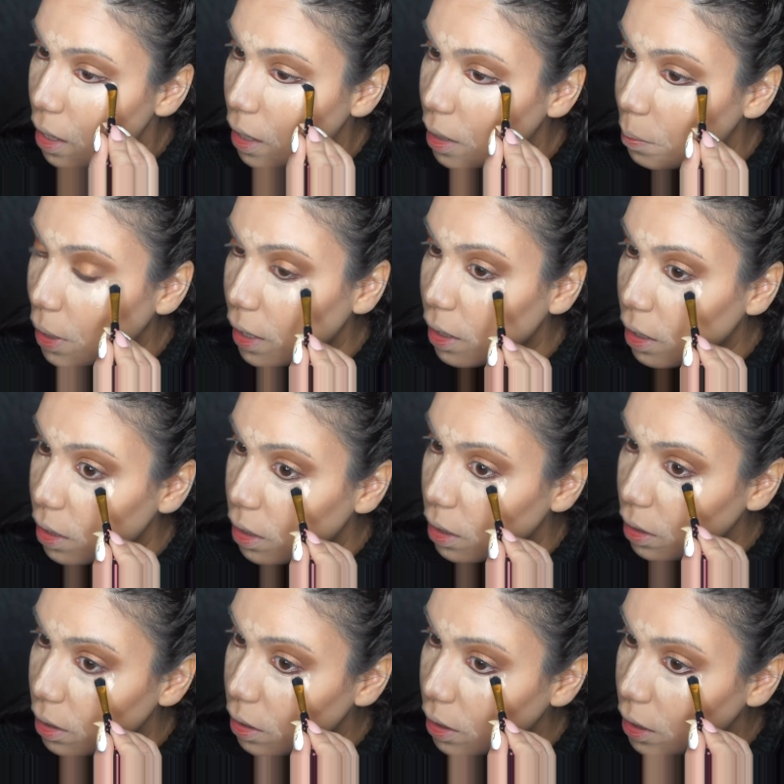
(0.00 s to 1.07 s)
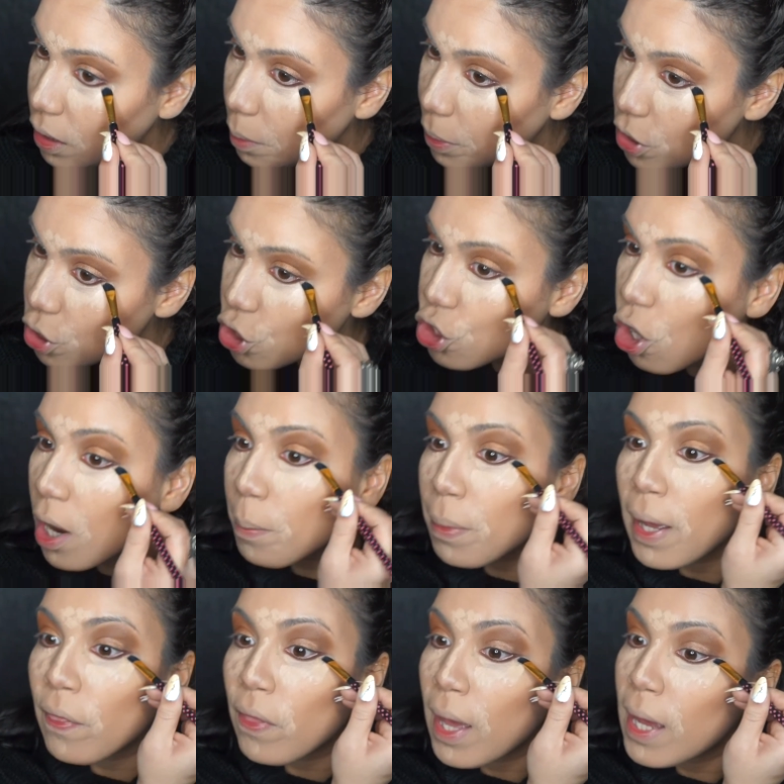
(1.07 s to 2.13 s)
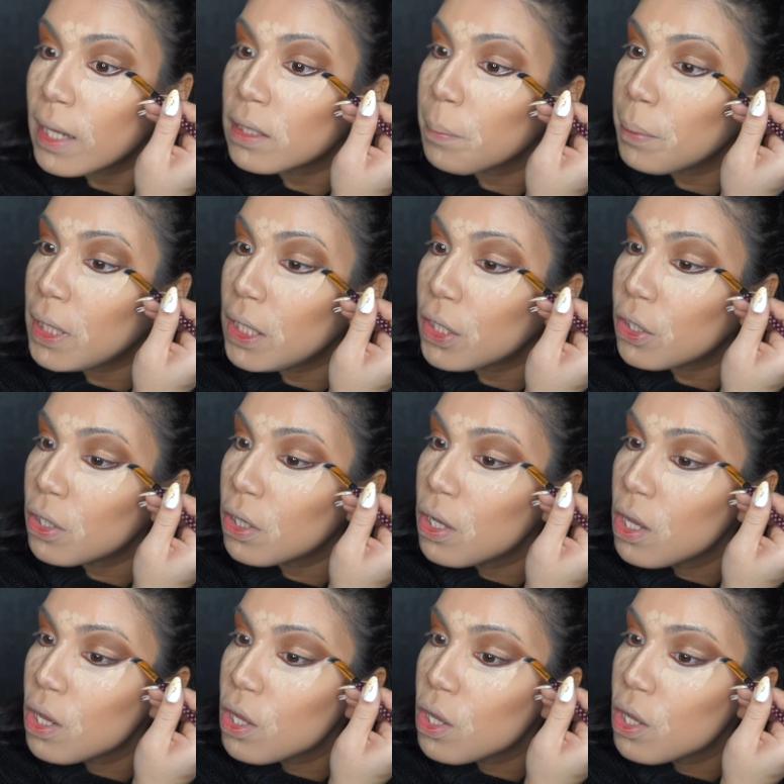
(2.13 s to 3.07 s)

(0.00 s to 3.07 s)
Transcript: And I'm kinda gonna keep it sharp at the end up here